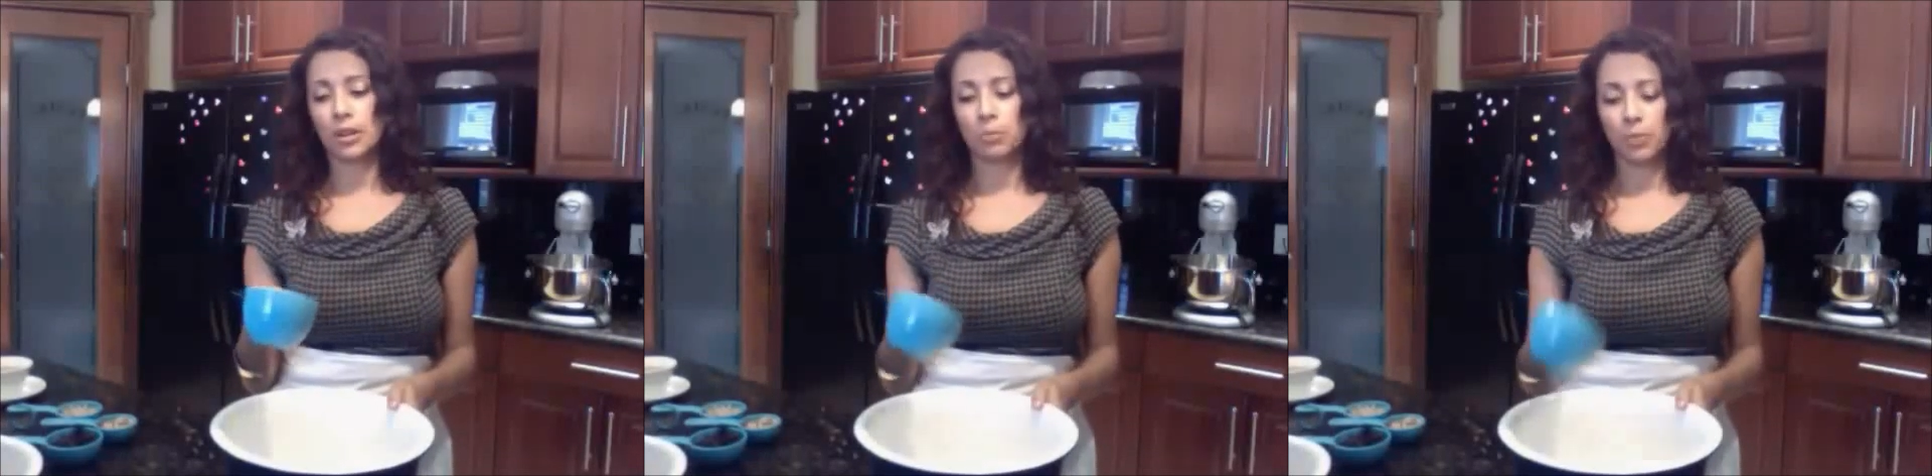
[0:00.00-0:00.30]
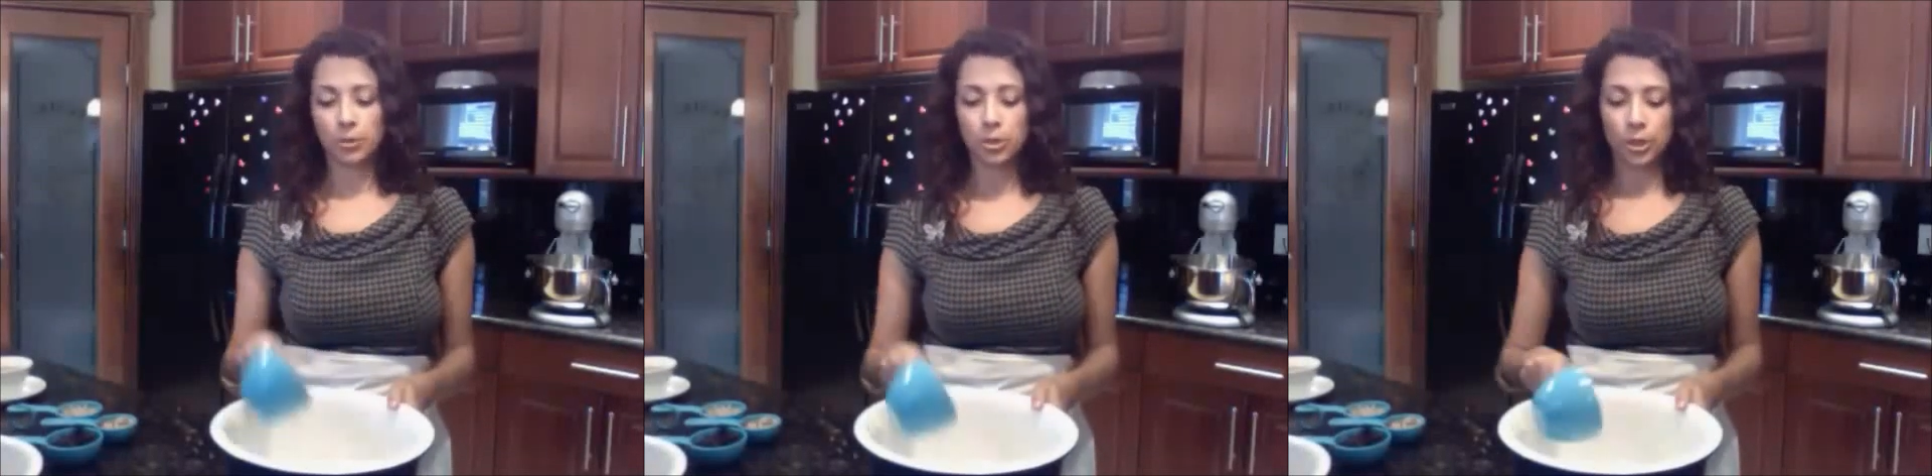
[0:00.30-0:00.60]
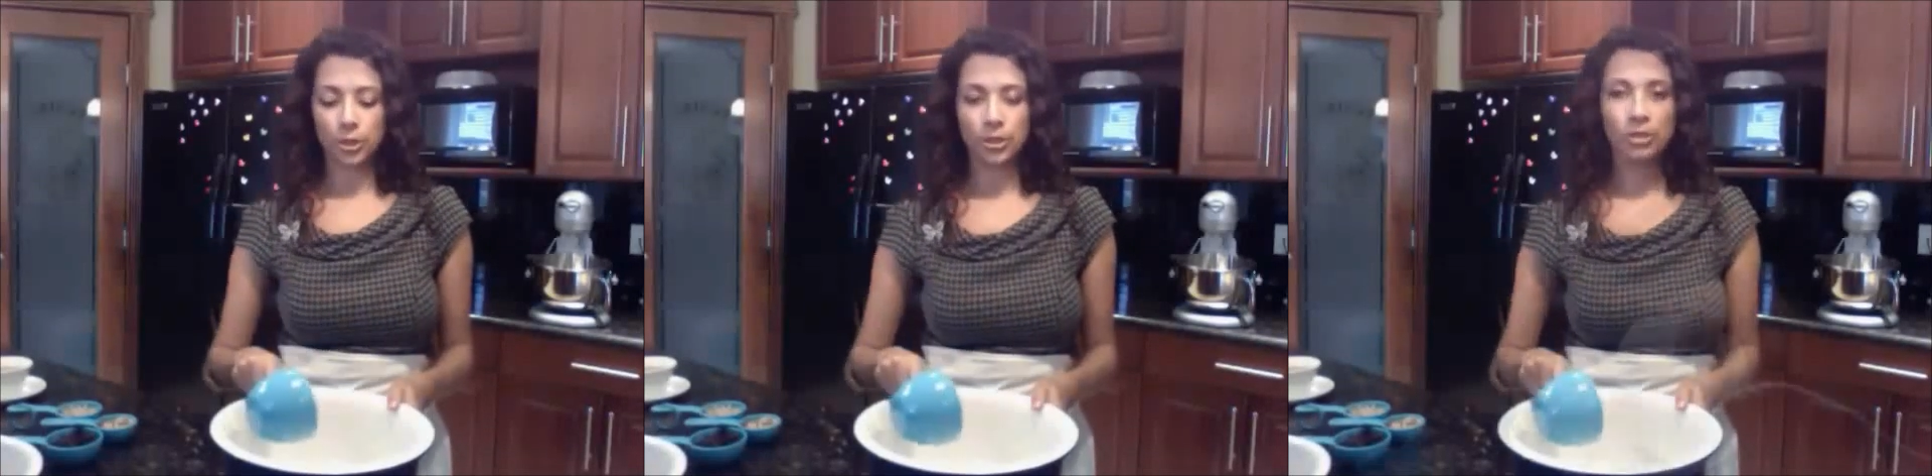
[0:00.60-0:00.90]
brown
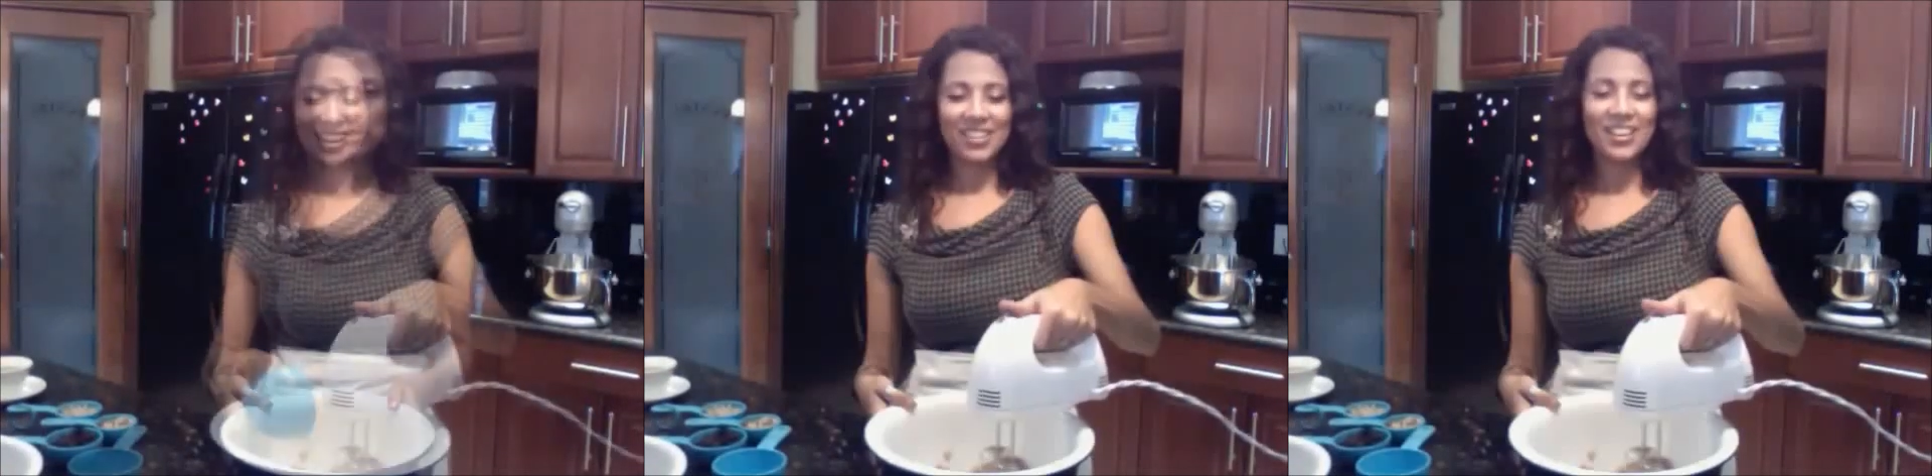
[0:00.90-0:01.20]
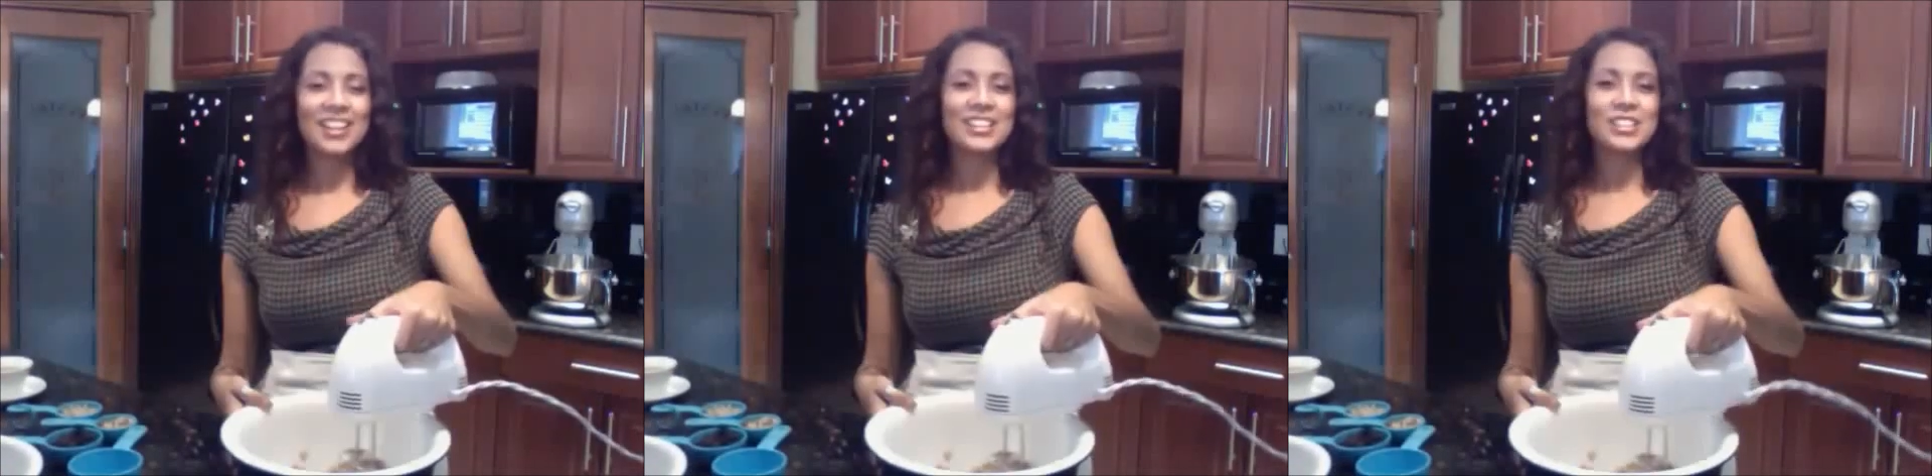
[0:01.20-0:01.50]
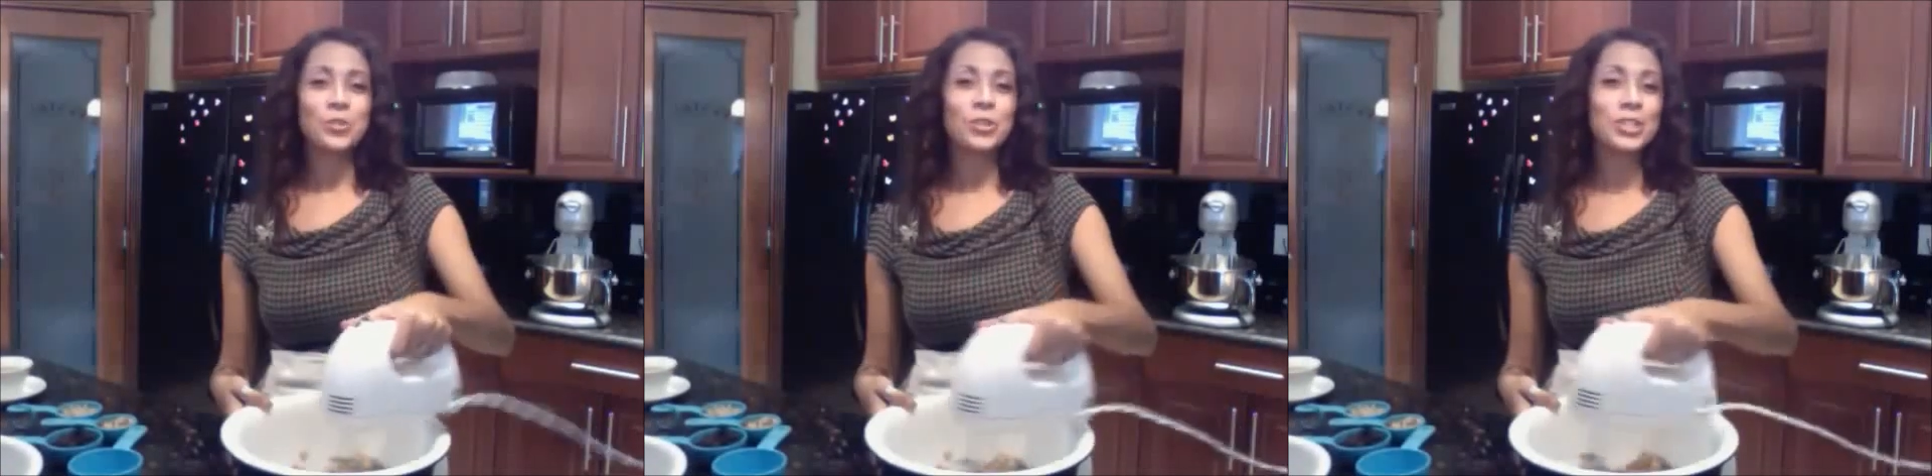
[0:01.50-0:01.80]
sugar. All right, so
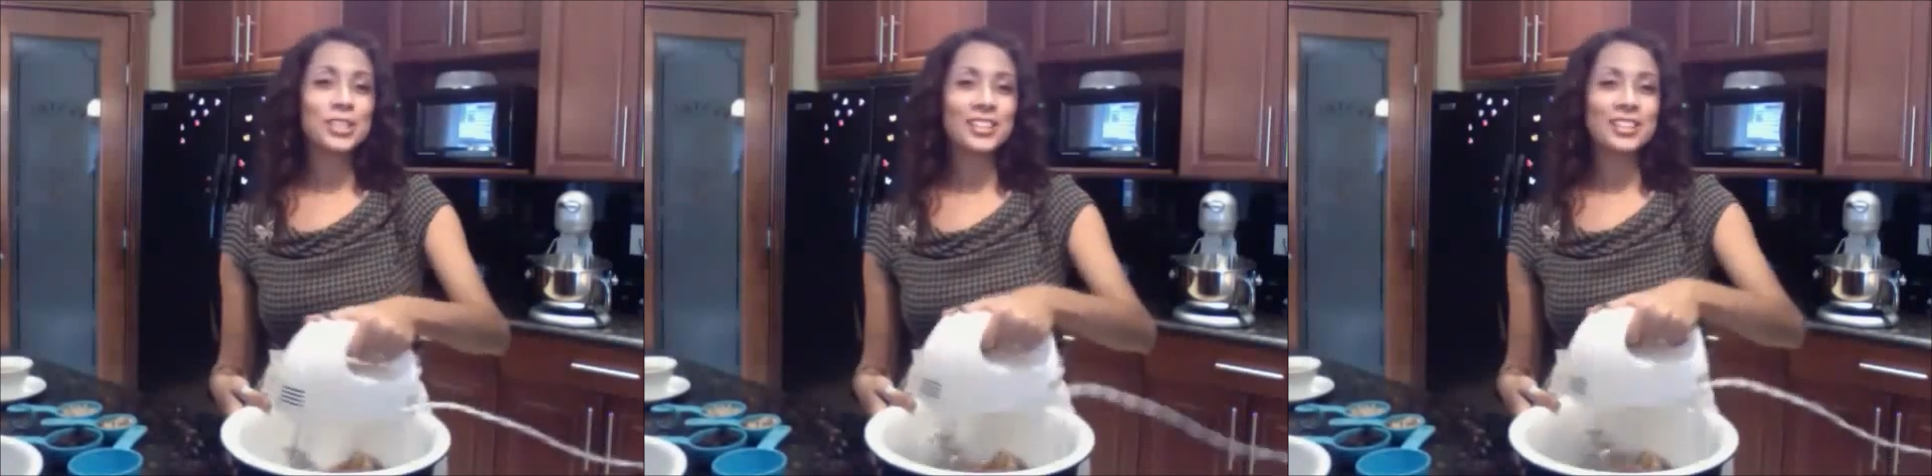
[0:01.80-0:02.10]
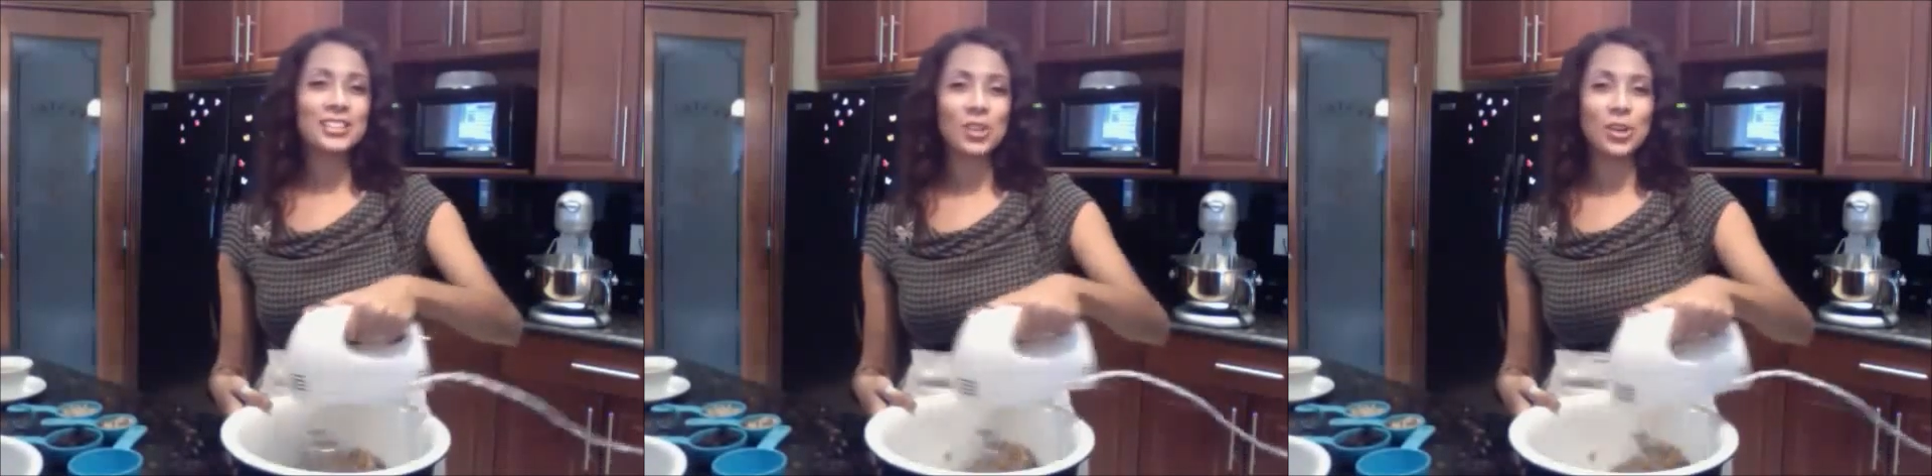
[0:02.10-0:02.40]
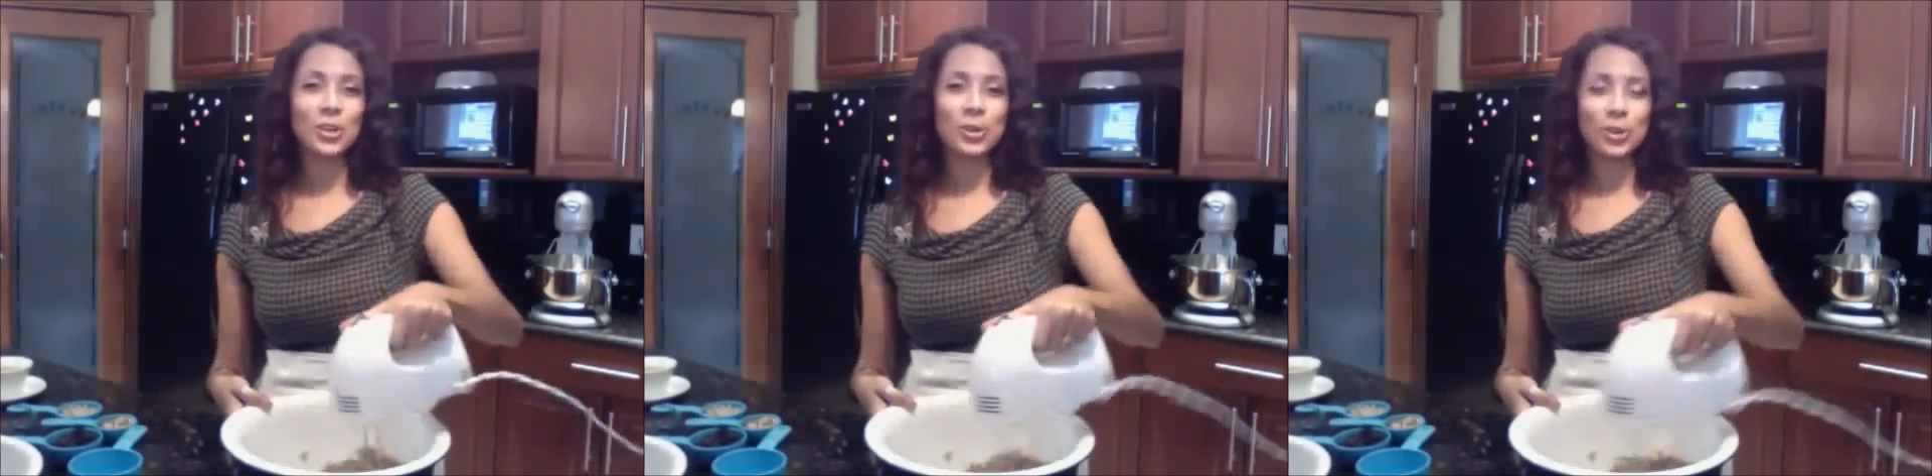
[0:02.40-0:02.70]
we're just gonna start
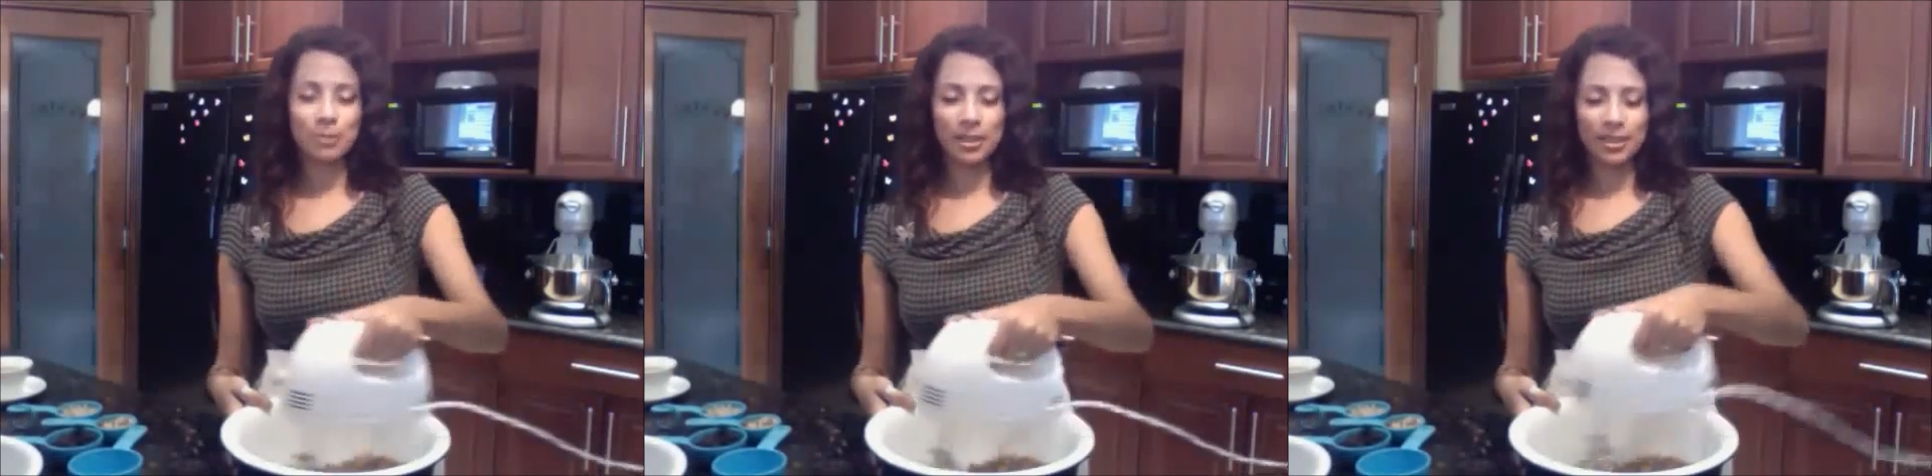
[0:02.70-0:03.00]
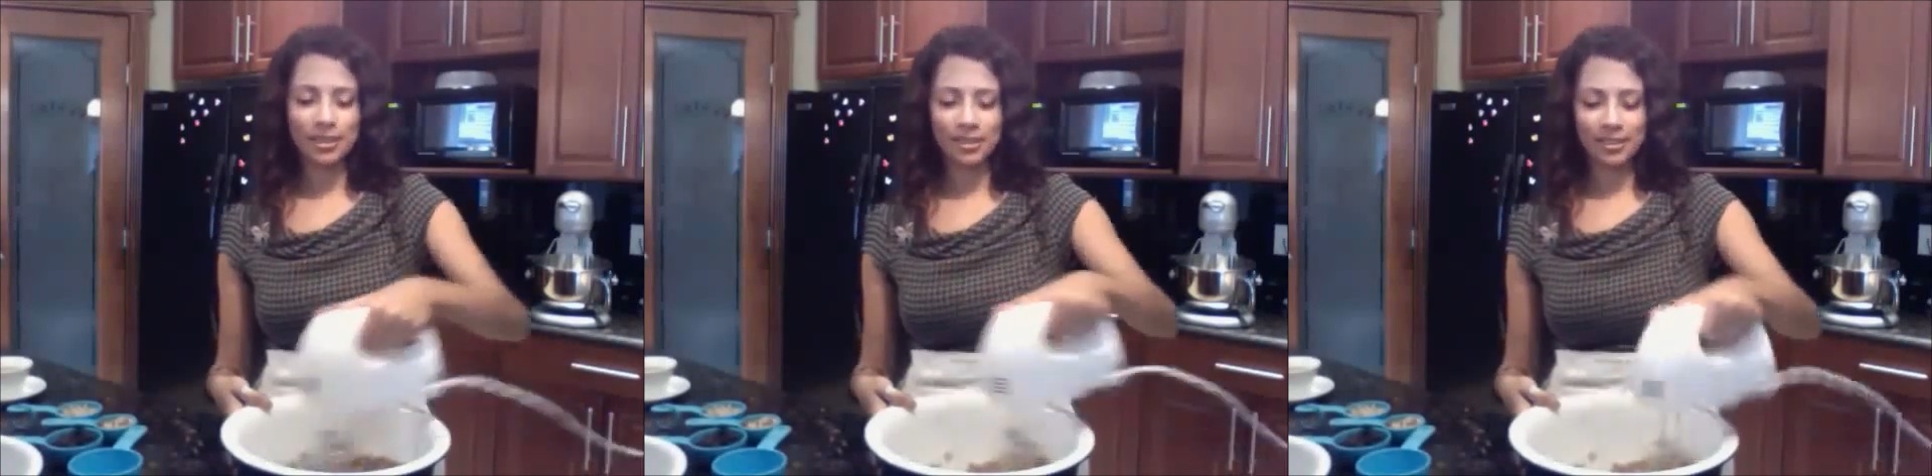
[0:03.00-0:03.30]
creaming it,